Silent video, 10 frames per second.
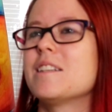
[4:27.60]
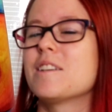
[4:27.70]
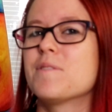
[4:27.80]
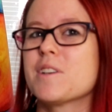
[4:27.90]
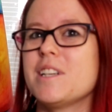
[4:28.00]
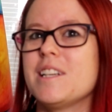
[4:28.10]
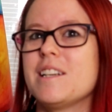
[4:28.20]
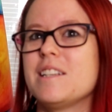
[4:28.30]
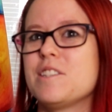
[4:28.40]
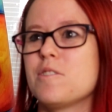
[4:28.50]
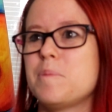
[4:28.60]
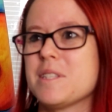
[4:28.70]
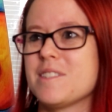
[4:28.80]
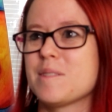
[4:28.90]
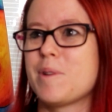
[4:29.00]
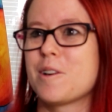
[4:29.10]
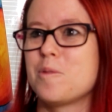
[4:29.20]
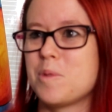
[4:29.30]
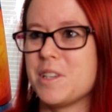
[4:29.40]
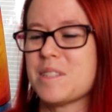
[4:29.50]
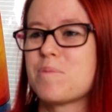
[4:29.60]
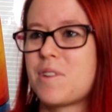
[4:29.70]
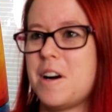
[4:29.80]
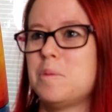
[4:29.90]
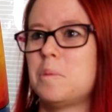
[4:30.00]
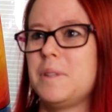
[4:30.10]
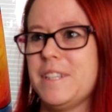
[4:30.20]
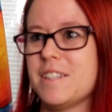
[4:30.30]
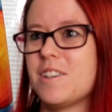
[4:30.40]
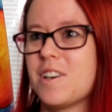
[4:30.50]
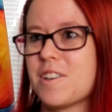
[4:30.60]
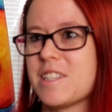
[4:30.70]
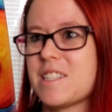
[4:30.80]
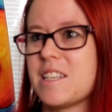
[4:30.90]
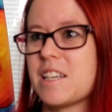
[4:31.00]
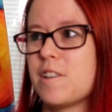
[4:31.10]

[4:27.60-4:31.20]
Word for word: Converting it into a business model was probably the hardest thing,